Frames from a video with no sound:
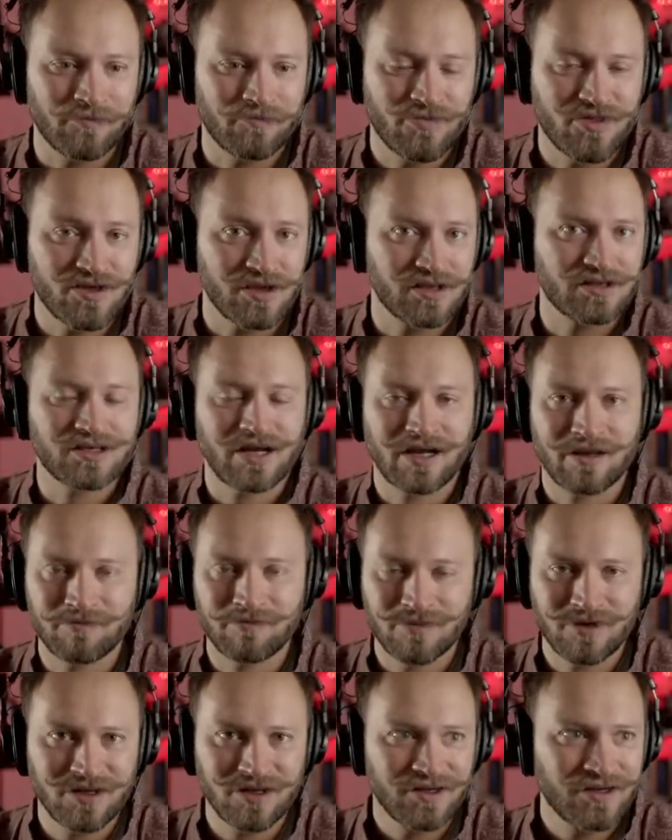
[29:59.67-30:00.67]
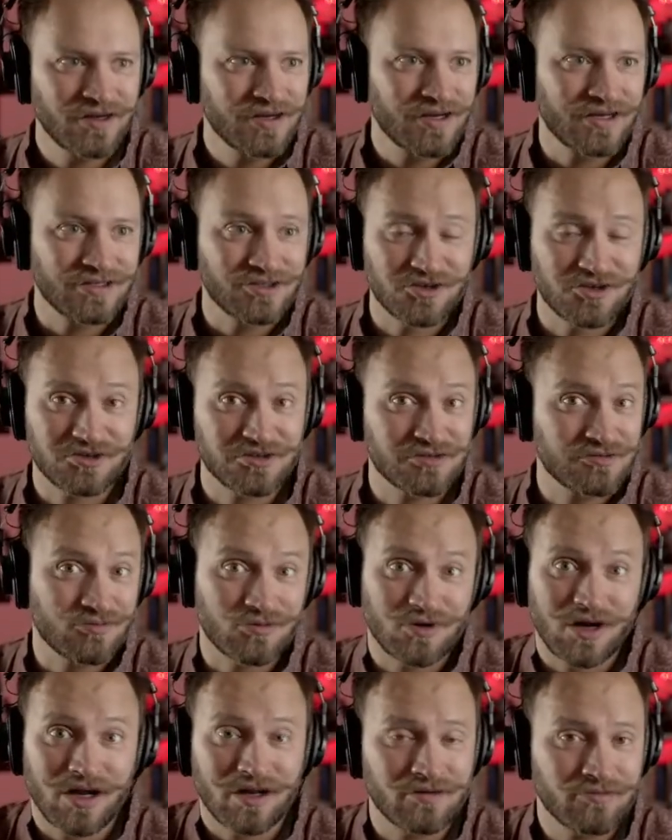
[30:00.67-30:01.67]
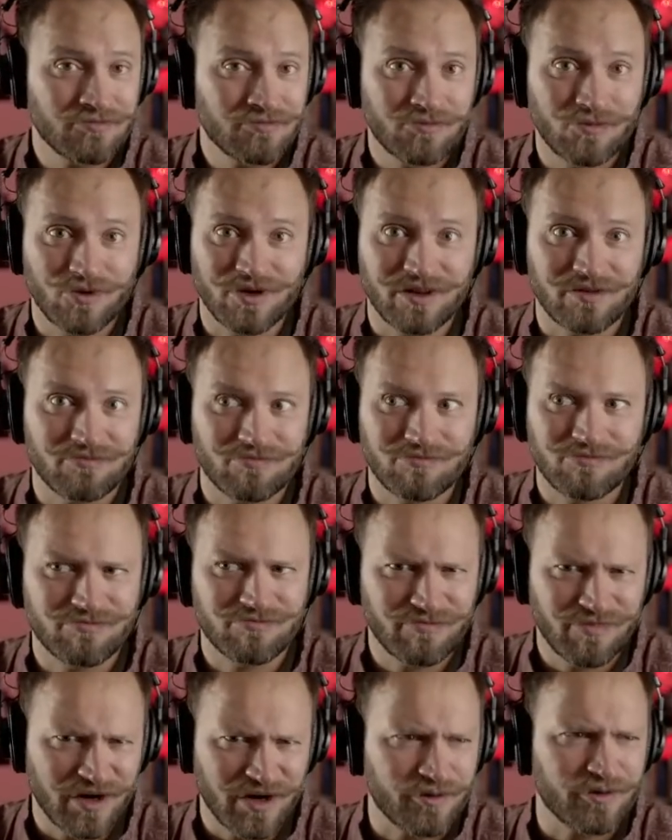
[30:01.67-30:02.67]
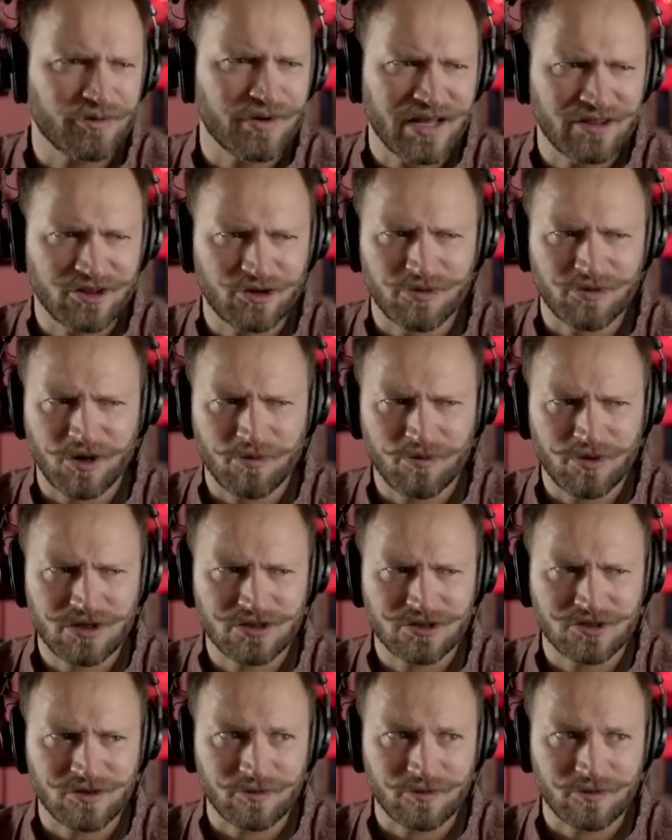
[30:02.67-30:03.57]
think time and just run with very random numbers or